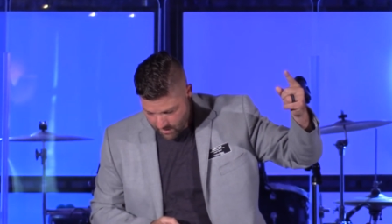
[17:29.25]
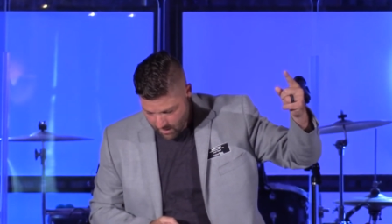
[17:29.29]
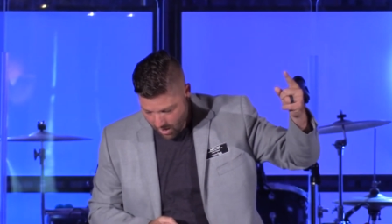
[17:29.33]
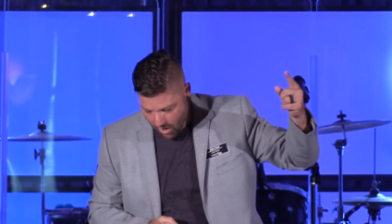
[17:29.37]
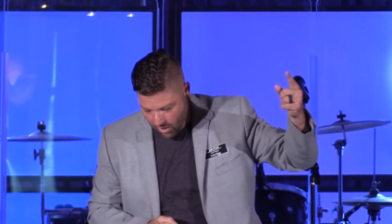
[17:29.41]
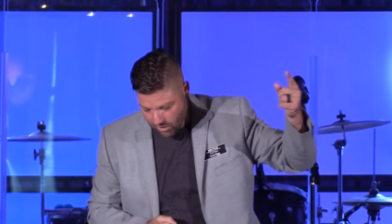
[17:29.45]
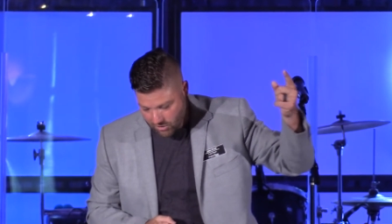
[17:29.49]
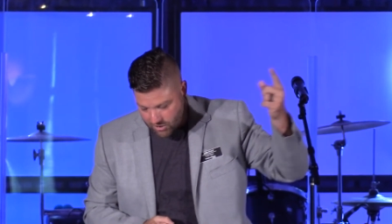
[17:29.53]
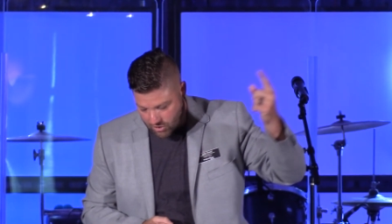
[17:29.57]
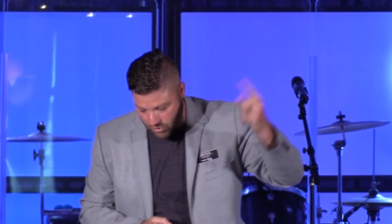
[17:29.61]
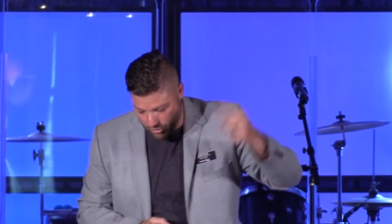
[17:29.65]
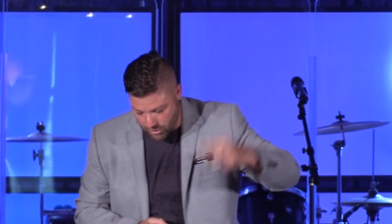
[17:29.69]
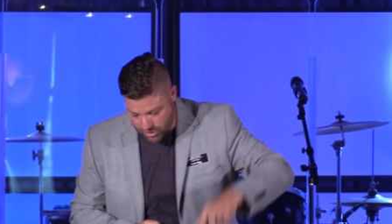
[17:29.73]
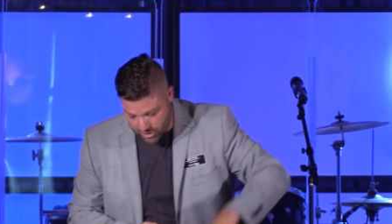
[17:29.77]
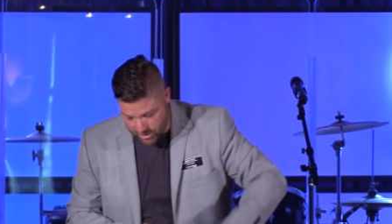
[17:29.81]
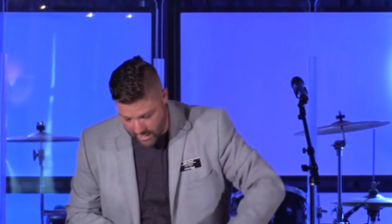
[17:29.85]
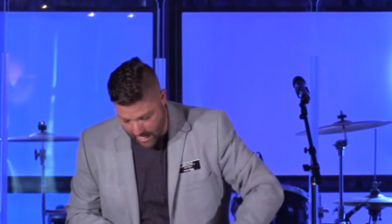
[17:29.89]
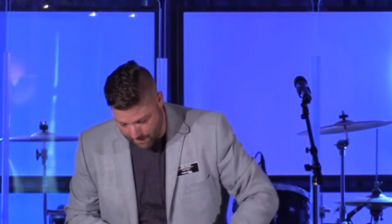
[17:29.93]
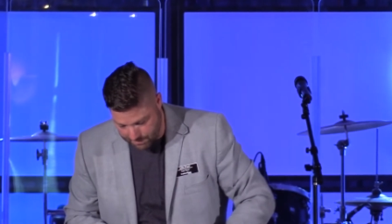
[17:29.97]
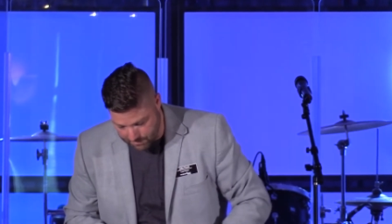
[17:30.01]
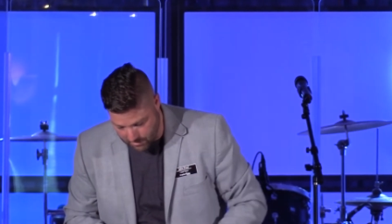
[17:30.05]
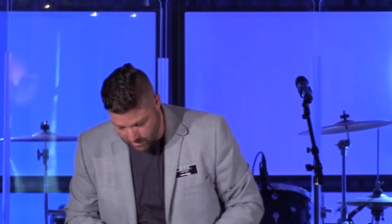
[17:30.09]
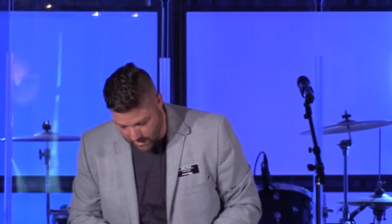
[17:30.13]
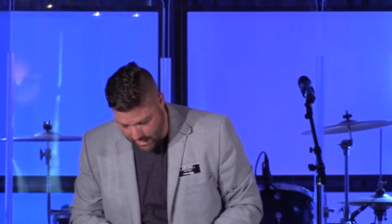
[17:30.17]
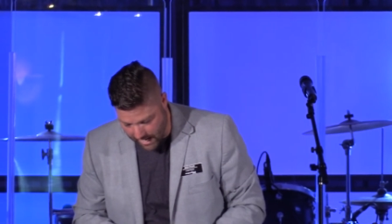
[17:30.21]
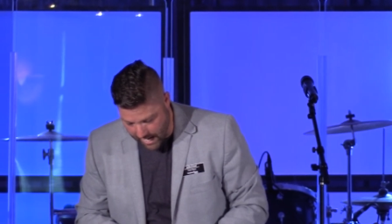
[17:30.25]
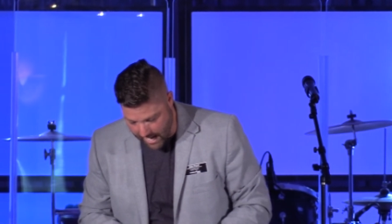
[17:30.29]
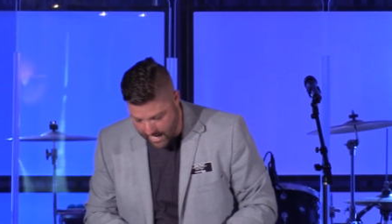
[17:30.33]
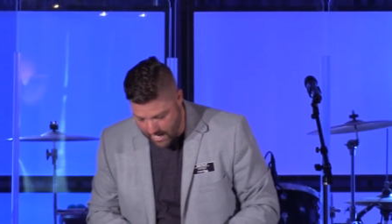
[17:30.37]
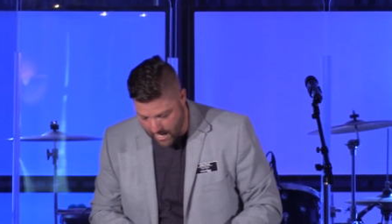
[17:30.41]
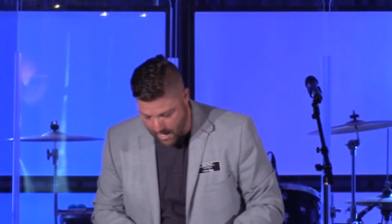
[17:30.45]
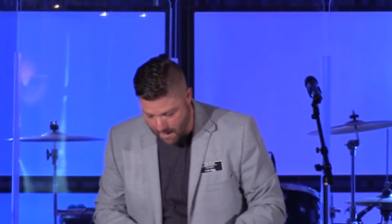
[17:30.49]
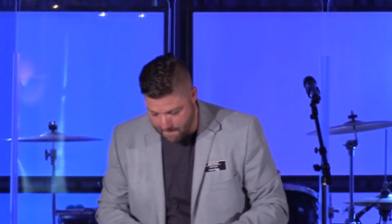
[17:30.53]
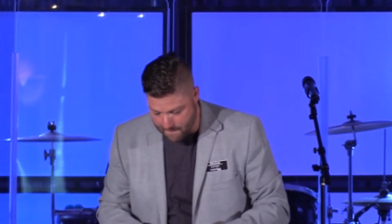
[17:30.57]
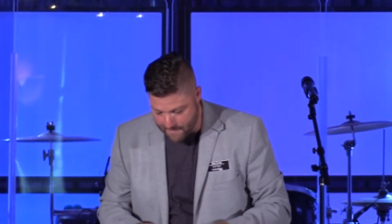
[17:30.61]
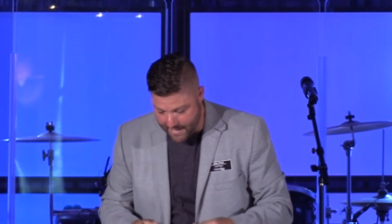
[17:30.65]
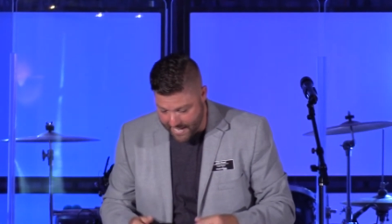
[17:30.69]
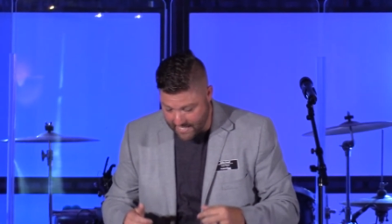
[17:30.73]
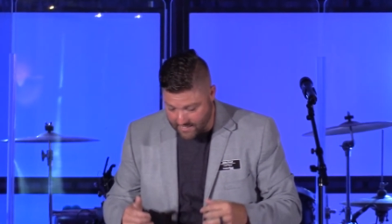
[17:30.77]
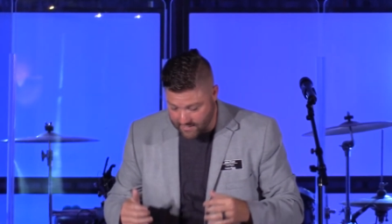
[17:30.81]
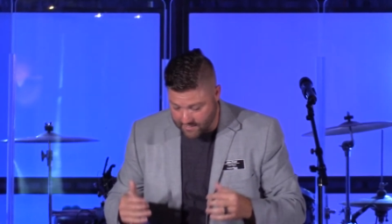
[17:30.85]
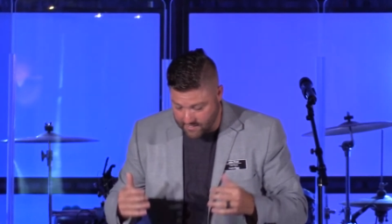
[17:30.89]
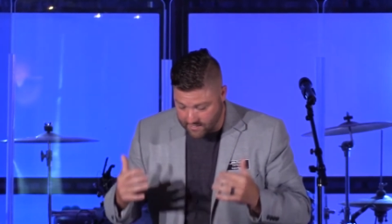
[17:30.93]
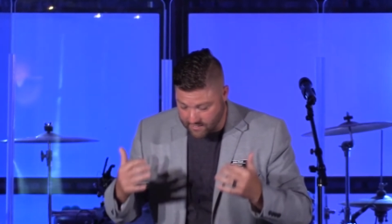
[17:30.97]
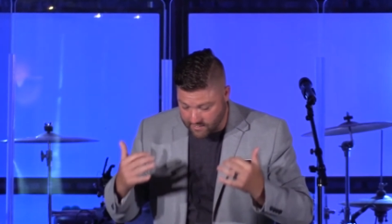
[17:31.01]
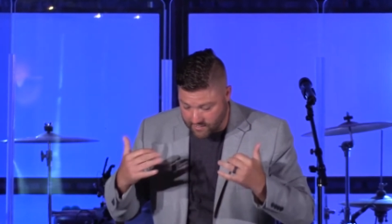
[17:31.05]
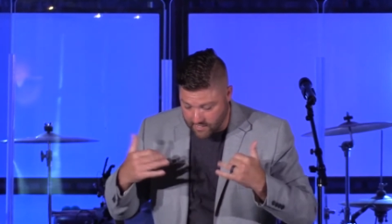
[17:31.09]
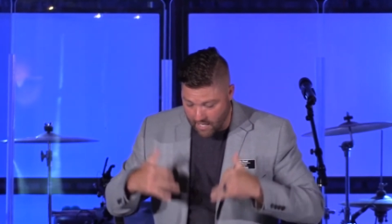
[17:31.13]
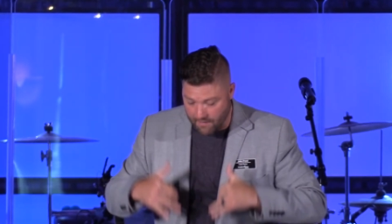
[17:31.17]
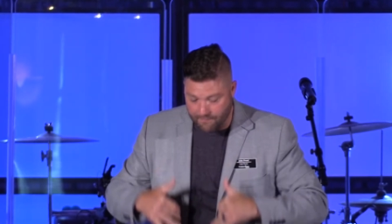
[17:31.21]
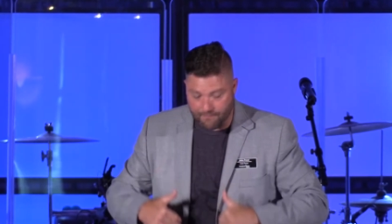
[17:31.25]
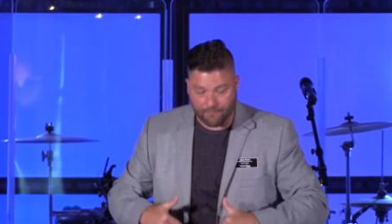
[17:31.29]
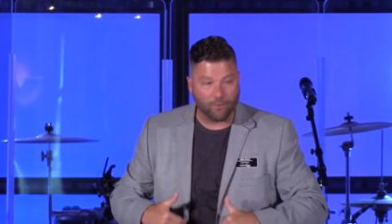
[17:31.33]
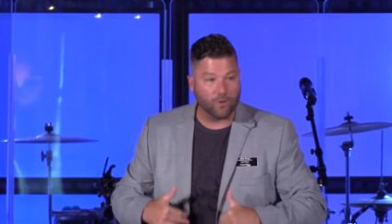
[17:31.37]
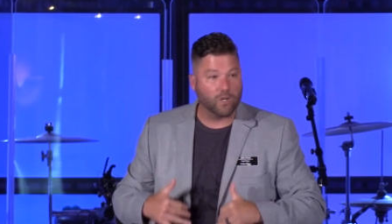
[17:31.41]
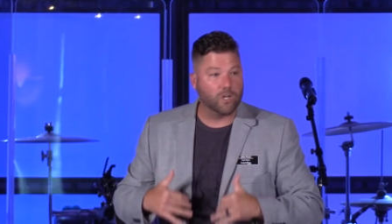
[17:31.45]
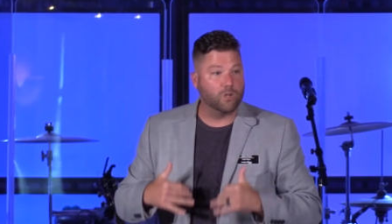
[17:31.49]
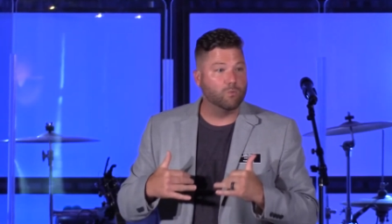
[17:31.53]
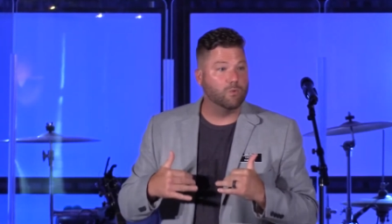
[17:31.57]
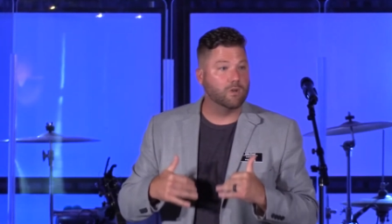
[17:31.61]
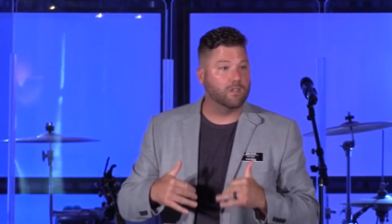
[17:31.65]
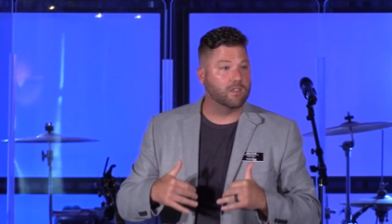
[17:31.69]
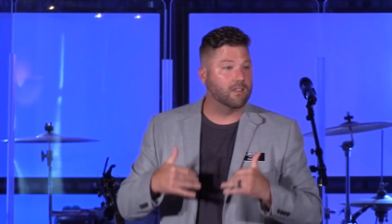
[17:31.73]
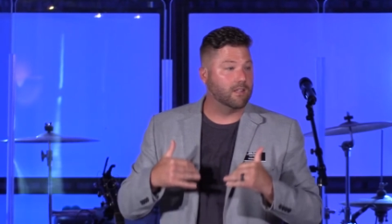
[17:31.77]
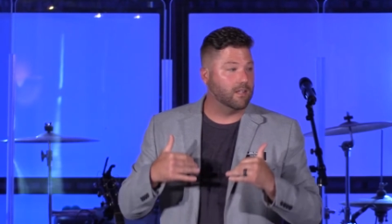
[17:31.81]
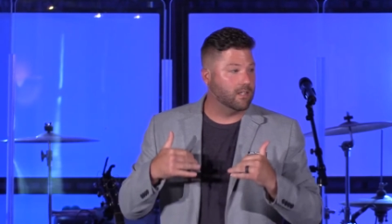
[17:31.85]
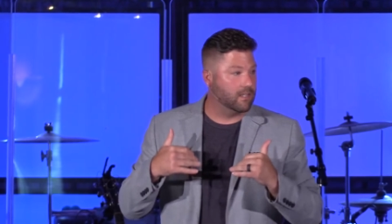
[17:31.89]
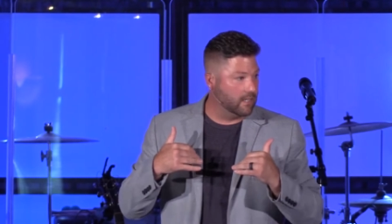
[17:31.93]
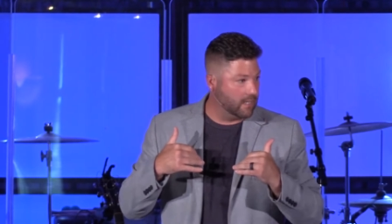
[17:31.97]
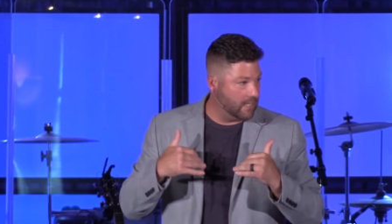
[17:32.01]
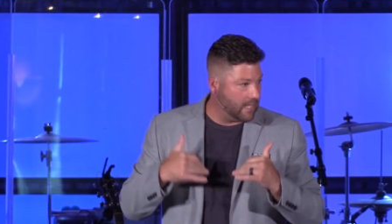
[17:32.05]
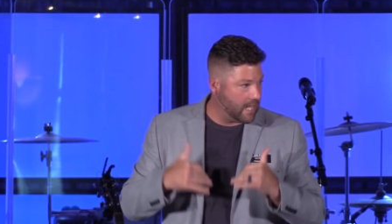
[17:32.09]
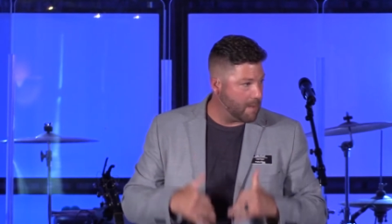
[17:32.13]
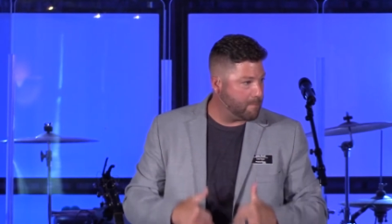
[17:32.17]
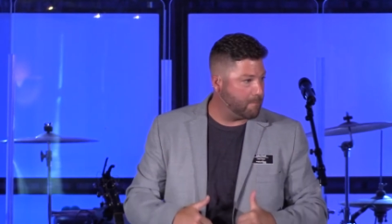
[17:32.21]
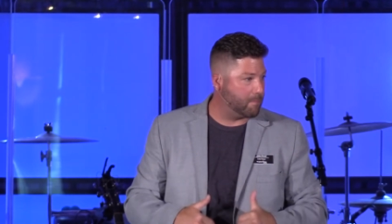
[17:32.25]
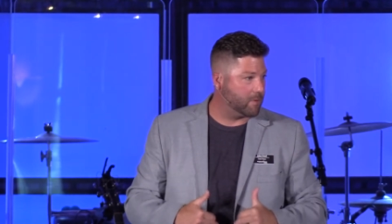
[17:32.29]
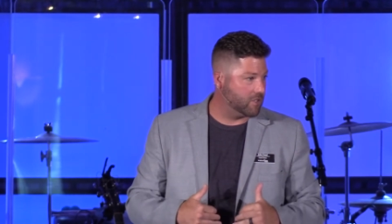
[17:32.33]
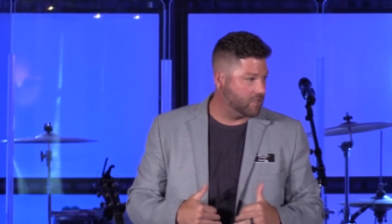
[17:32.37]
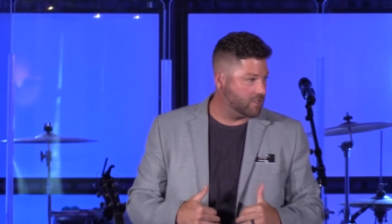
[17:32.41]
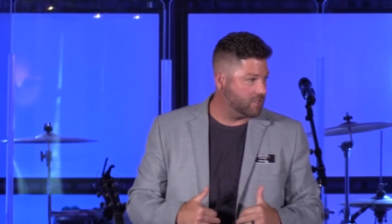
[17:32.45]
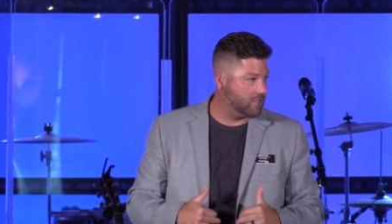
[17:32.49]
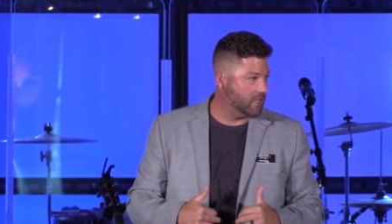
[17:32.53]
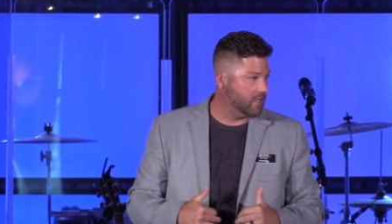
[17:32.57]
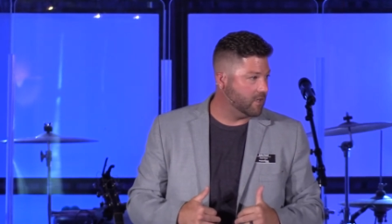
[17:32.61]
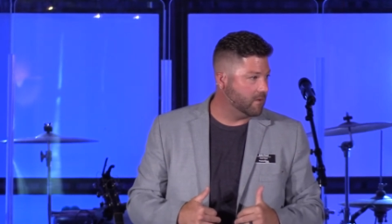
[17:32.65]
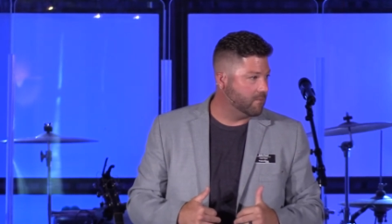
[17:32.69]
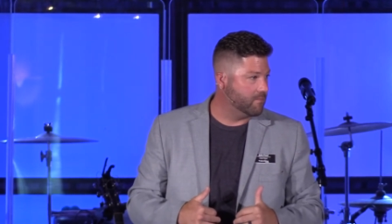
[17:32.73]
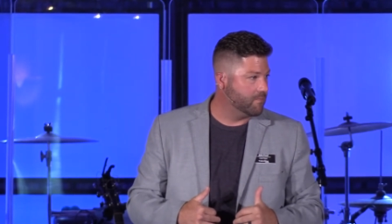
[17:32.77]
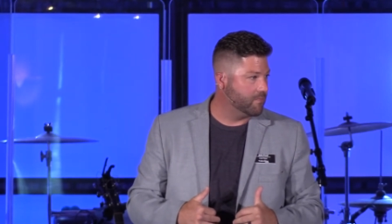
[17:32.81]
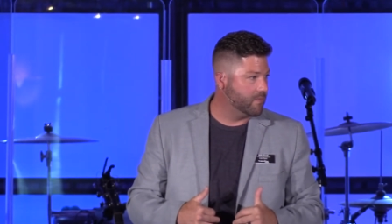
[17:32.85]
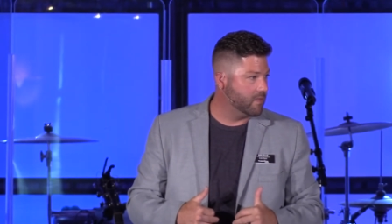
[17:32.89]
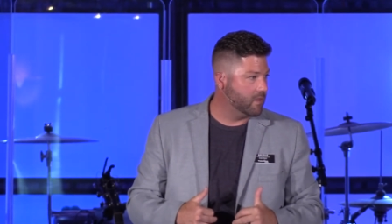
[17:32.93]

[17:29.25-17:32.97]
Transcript: Also in chapter 8, a man suffering with leprosy,